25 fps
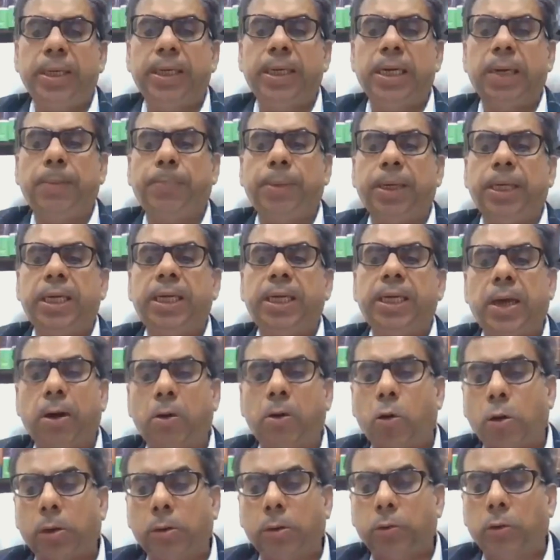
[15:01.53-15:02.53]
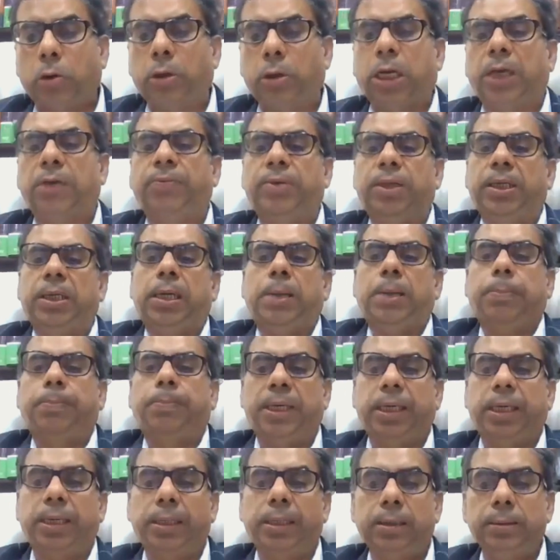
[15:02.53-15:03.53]
having a PE or not having a
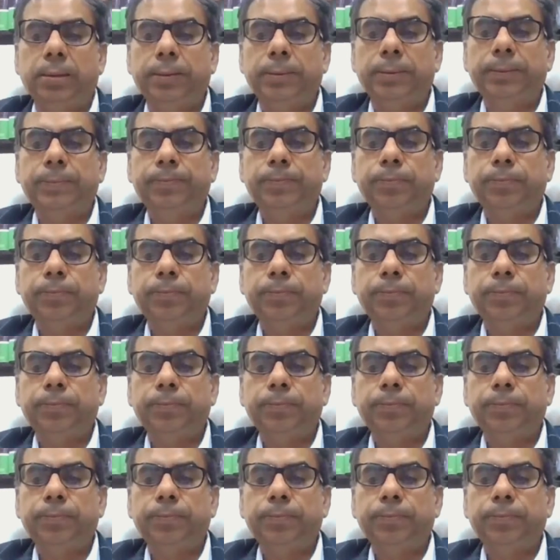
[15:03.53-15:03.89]
PE.